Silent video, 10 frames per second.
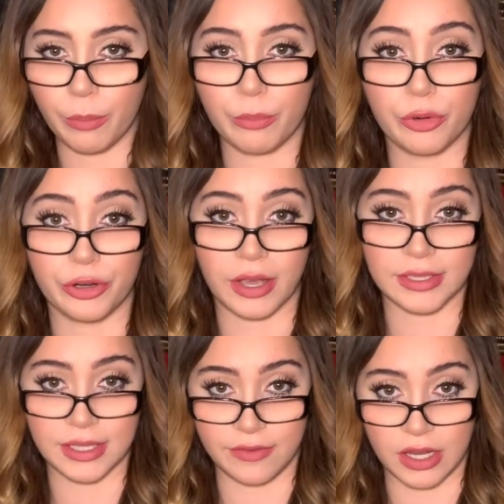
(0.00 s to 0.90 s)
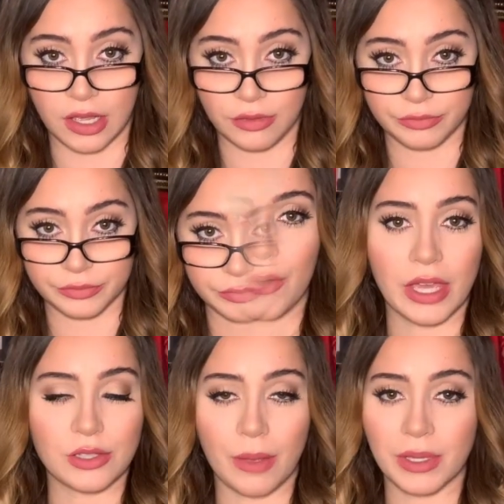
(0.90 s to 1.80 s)
Productivity.
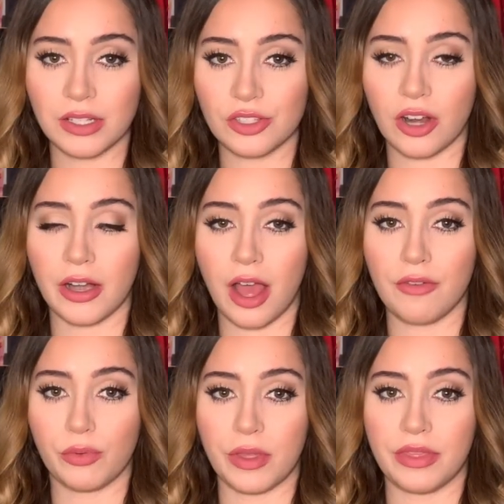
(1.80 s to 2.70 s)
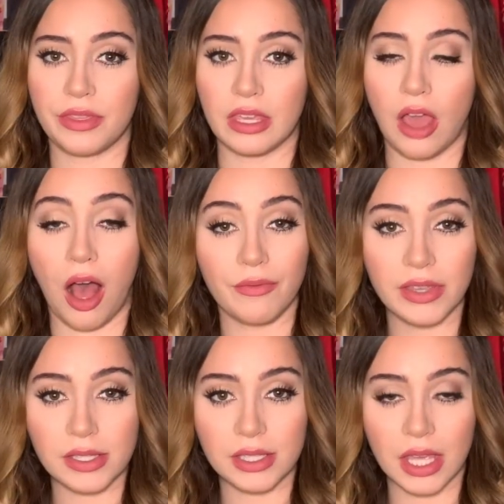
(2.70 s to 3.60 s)
Okay, so I'm gonna start off with the
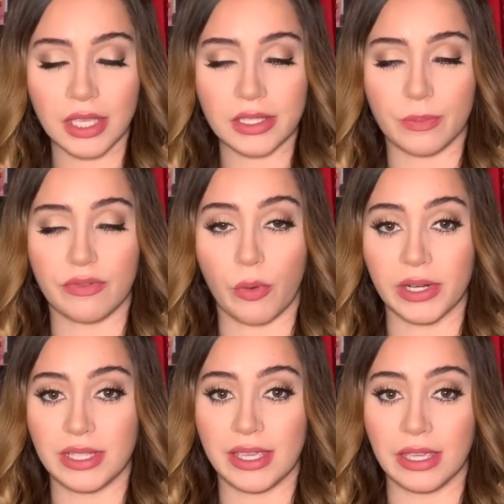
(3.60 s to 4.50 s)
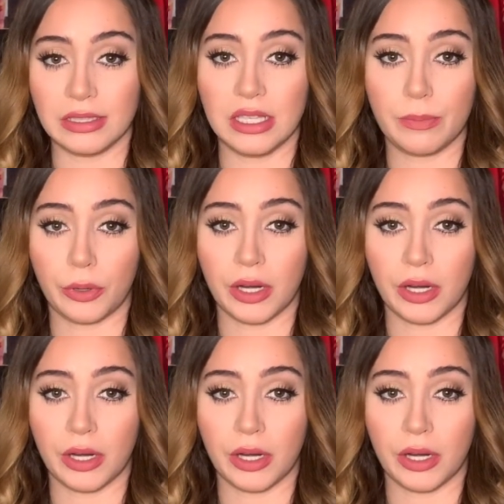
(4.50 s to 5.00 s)
obvious things before digging deeper